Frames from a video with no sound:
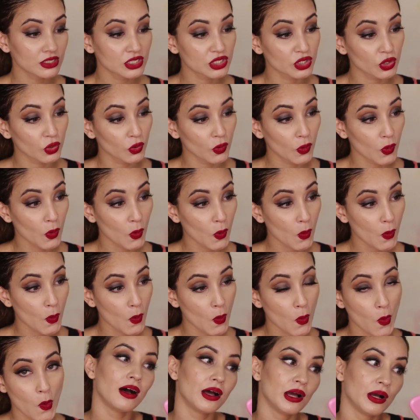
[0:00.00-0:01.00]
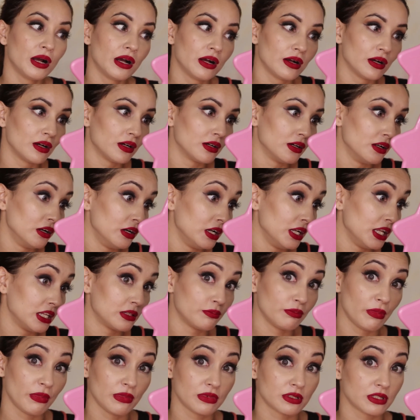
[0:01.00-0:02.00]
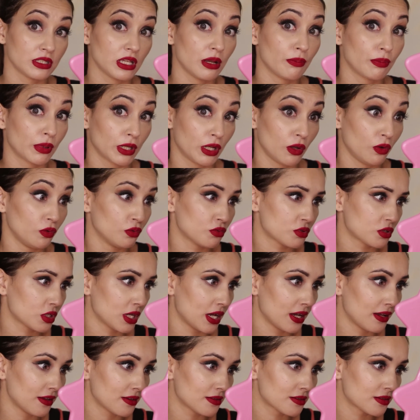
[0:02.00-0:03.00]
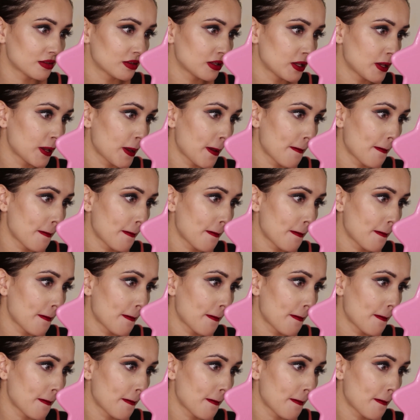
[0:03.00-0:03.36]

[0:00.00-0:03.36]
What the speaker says: So let me see up close guys.